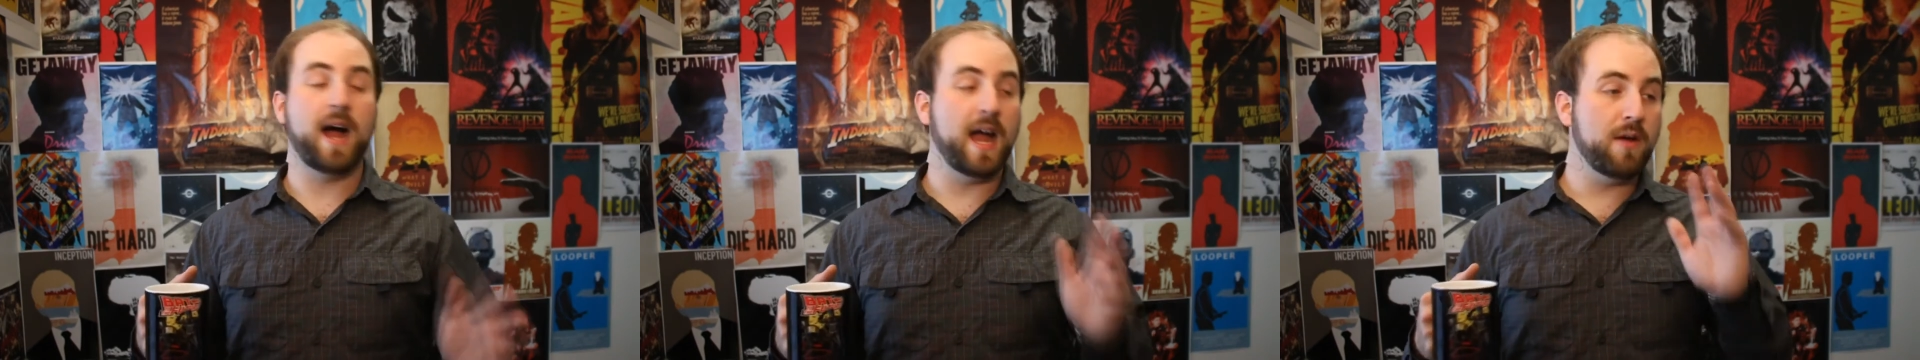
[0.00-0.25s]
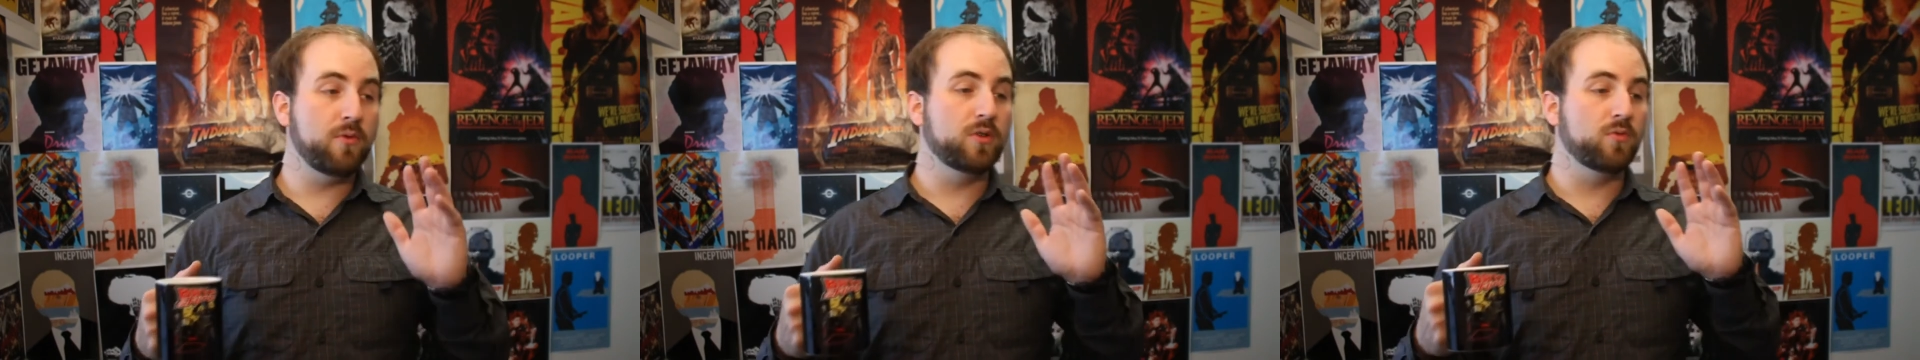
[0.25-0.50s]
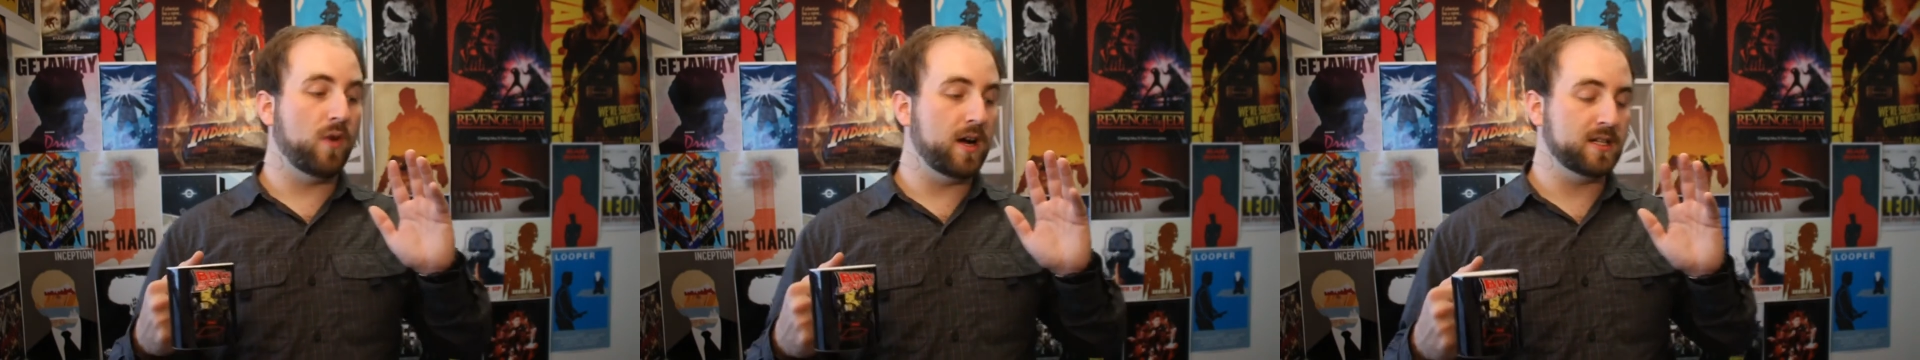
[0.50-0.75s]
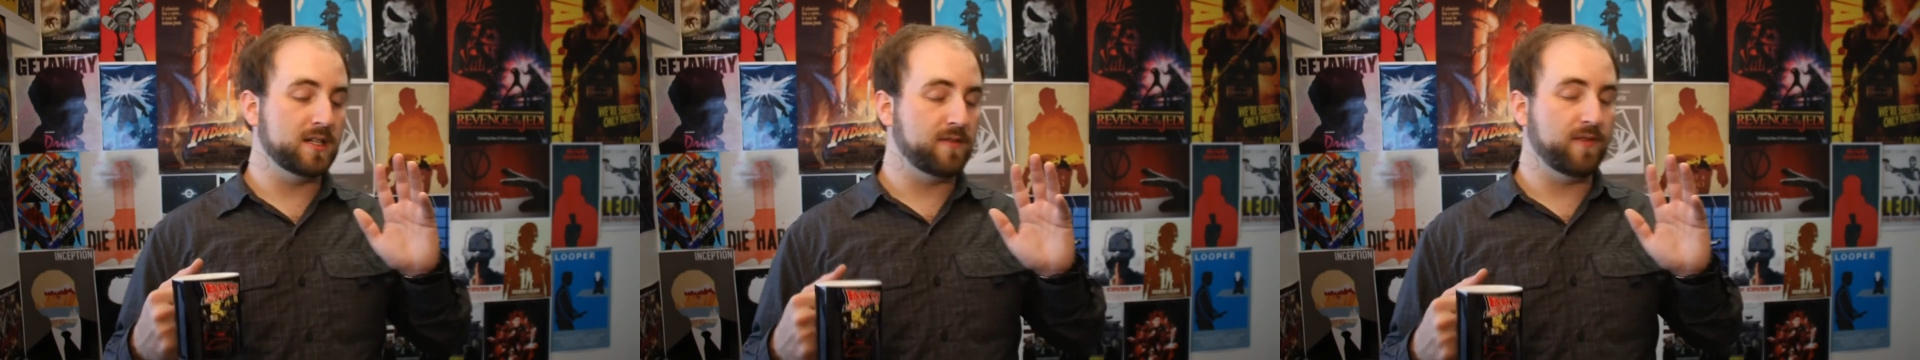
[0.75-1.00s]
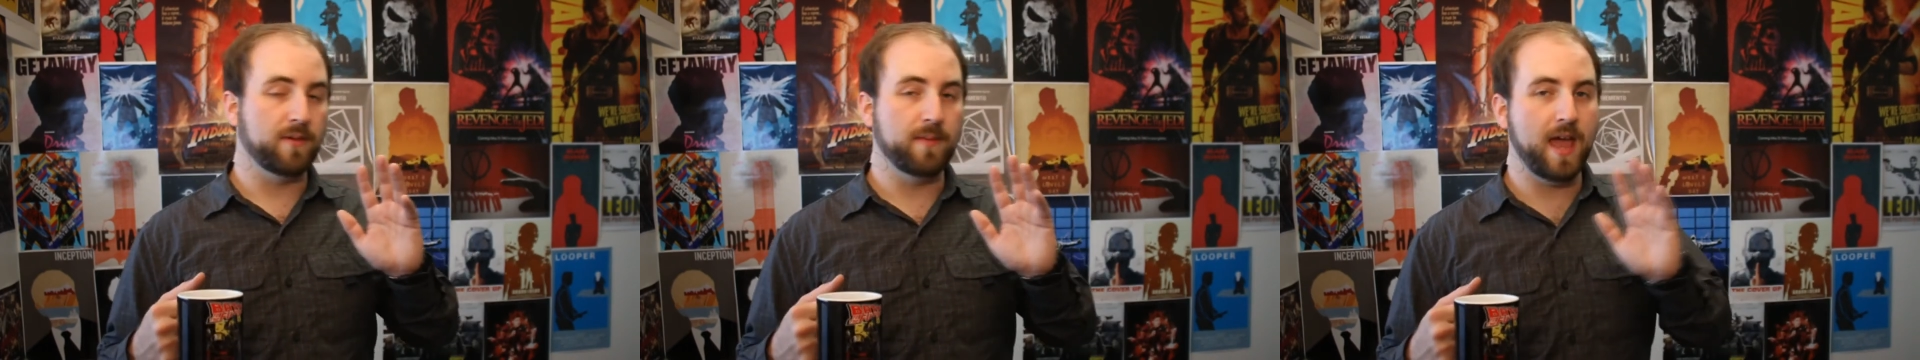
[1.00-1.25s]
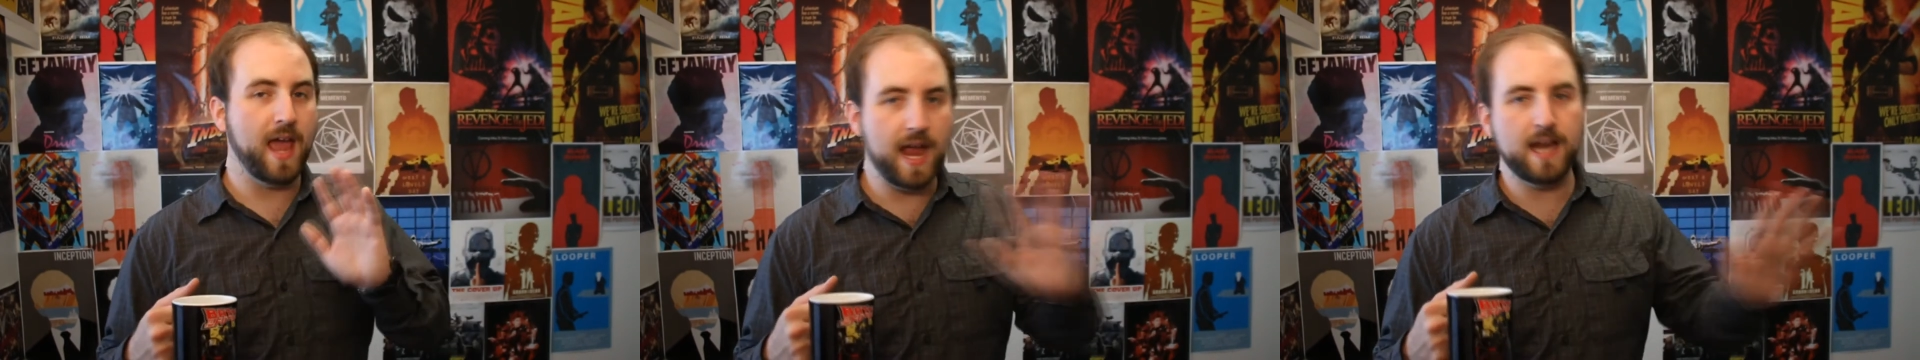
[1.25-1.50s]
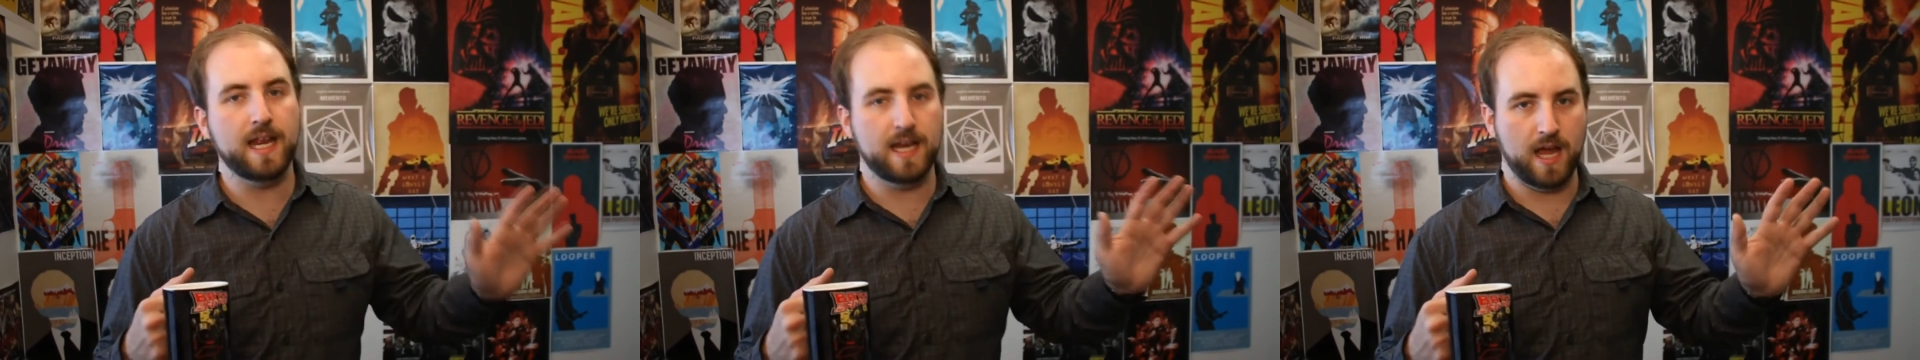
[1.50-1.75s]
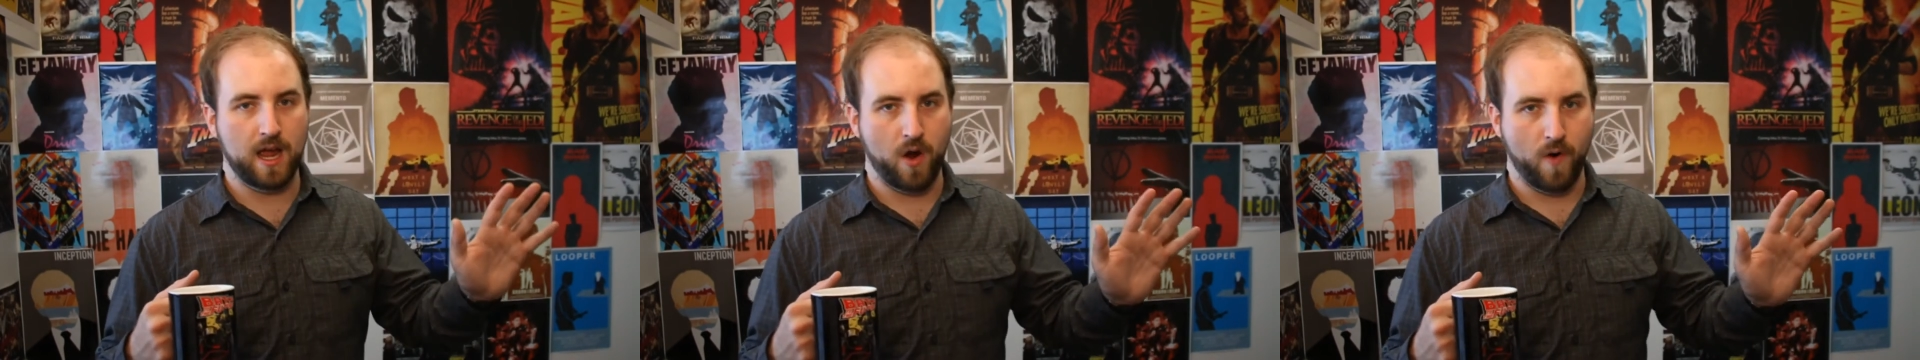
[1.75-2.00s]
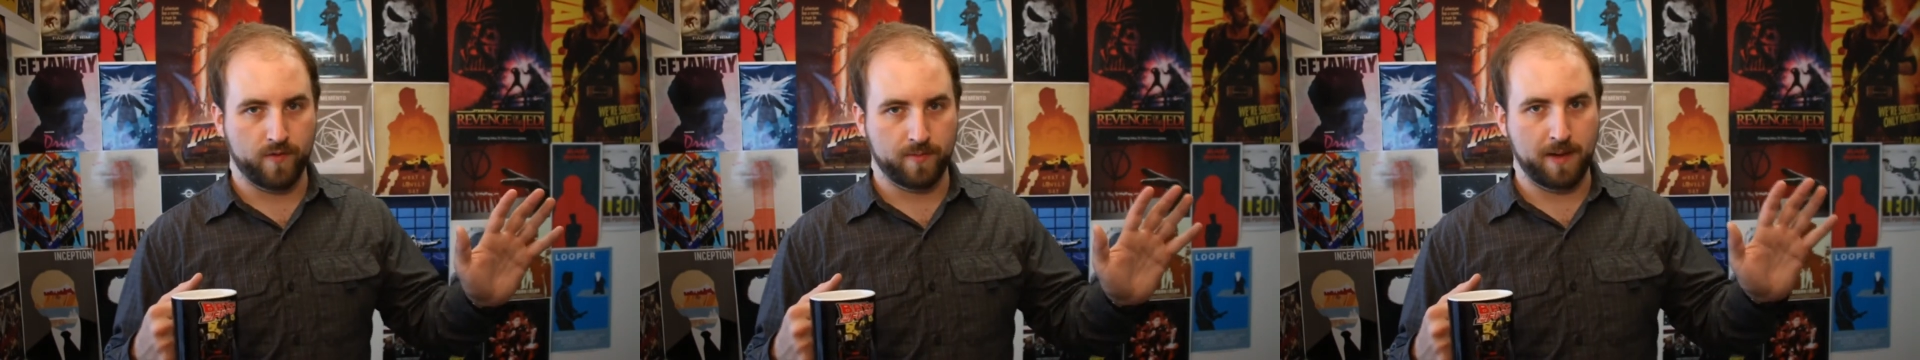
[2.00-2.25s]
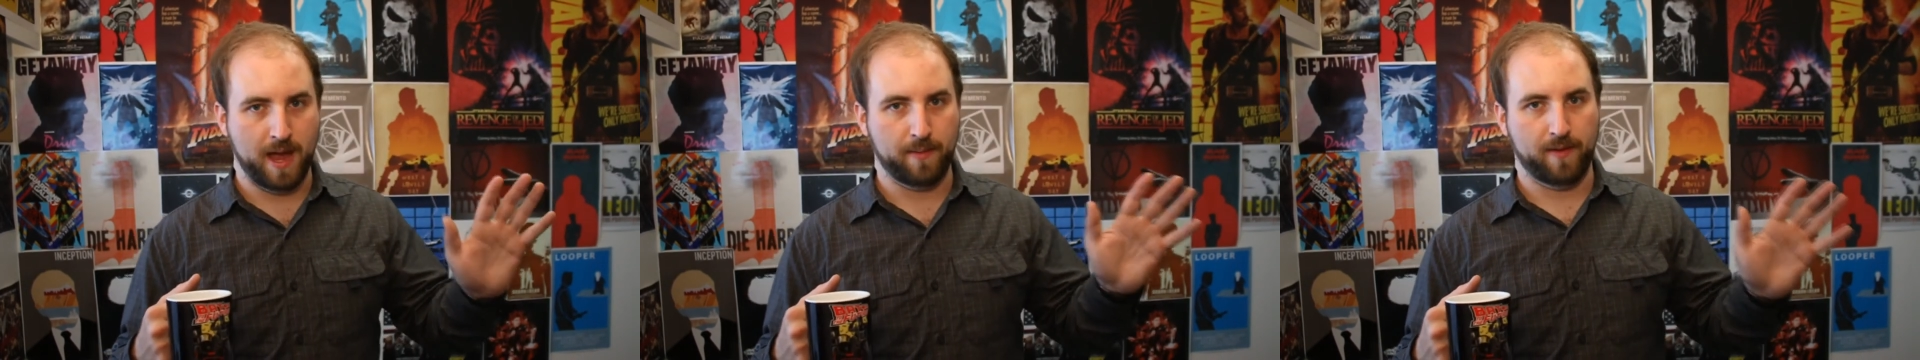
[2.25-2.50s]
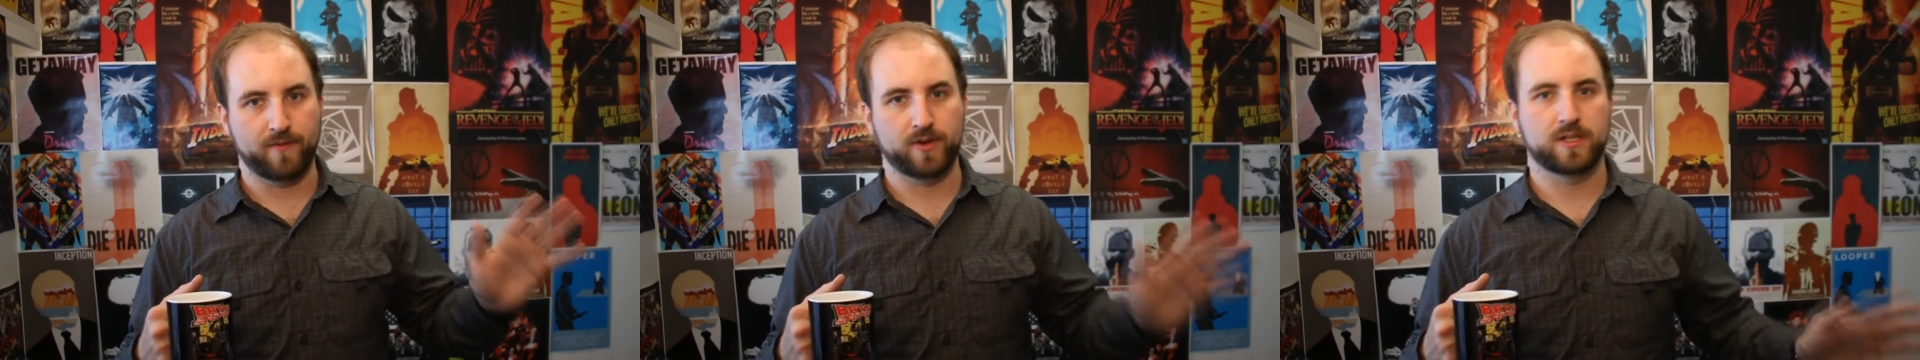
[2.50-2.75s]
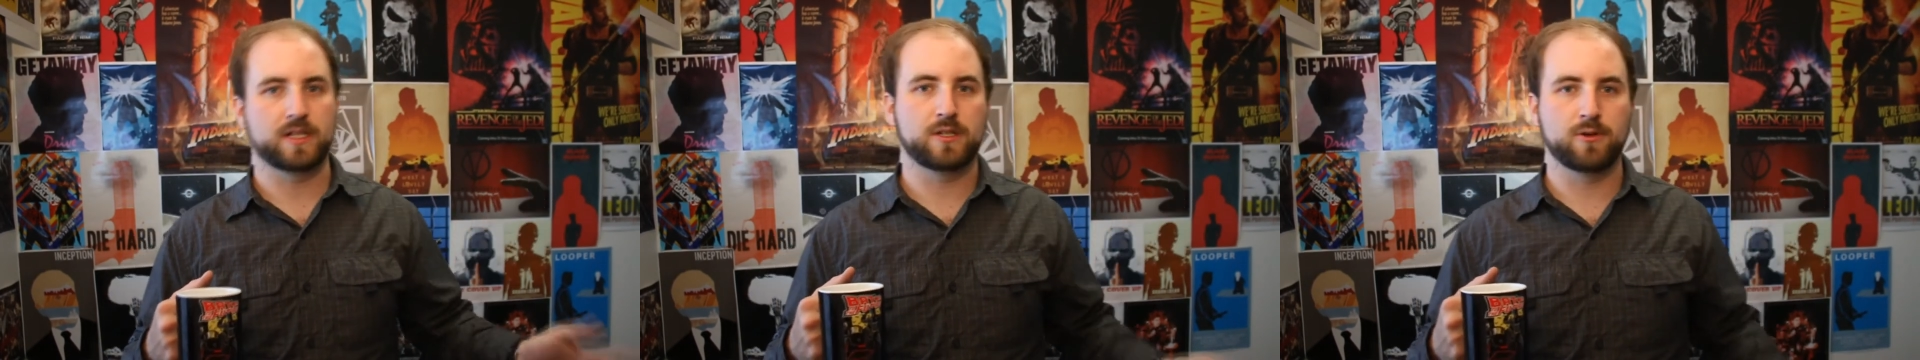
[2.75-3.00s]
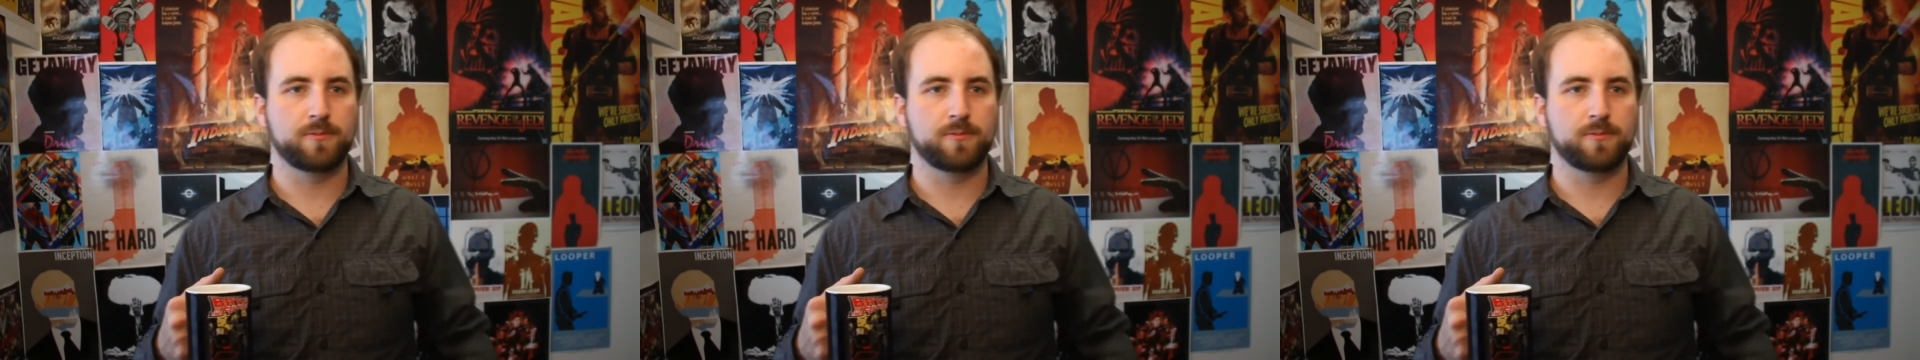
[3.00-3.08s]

I would watch this film any day over Batman vs.